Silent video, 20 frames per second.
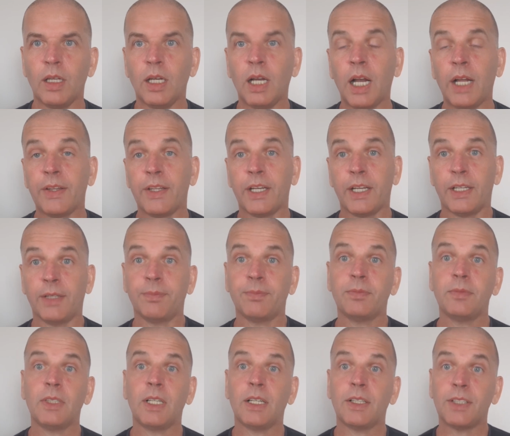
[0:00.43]
Hi there.
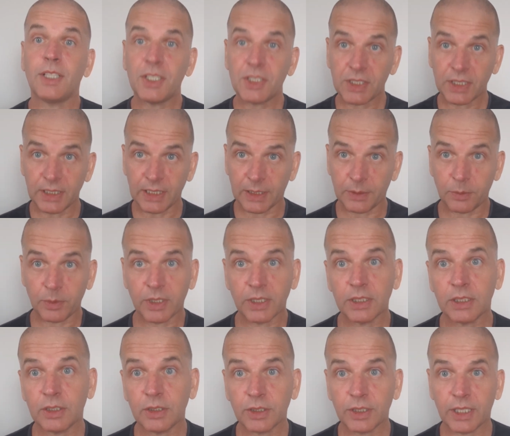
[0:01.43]
Now in this clip we're going to
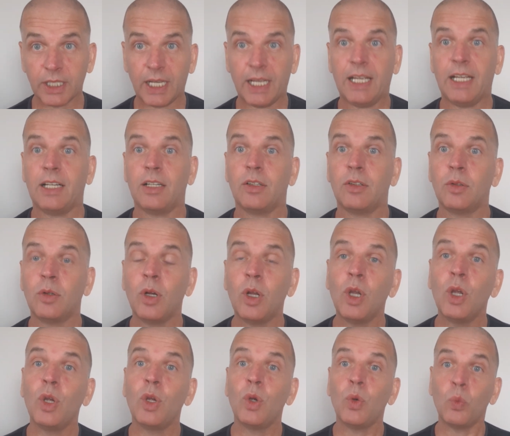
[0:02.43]
look at how
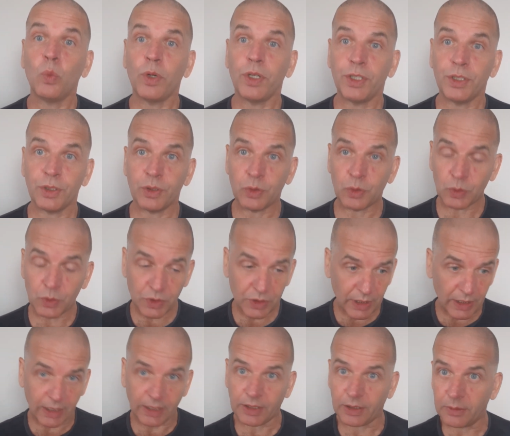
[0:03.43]
we use
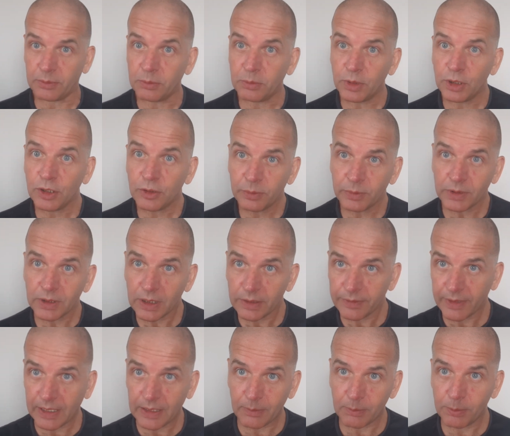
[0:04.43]
the movement of
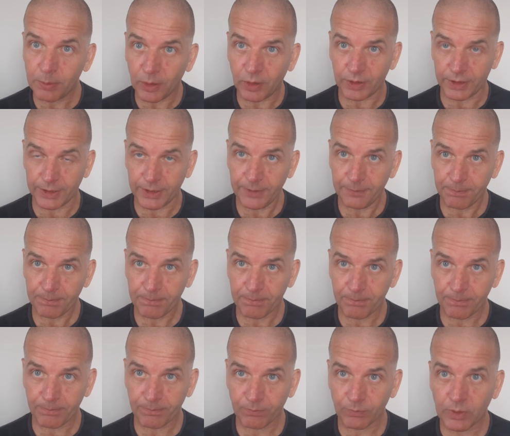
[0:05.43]
our body
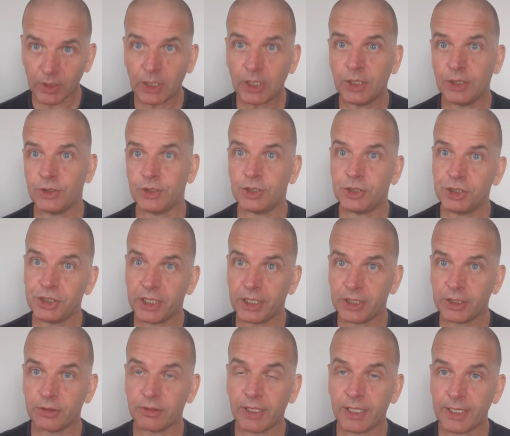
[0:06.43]
to
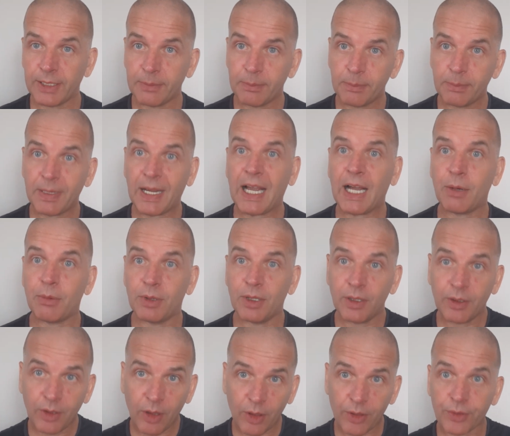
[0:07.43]
generate power
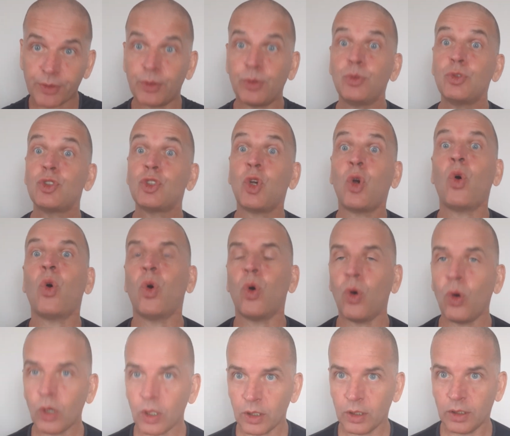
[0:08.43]
through
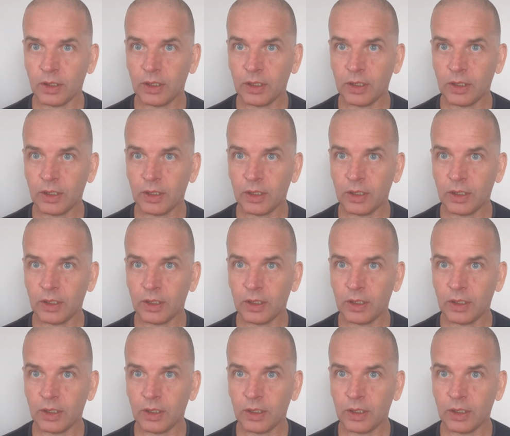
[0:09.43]
torque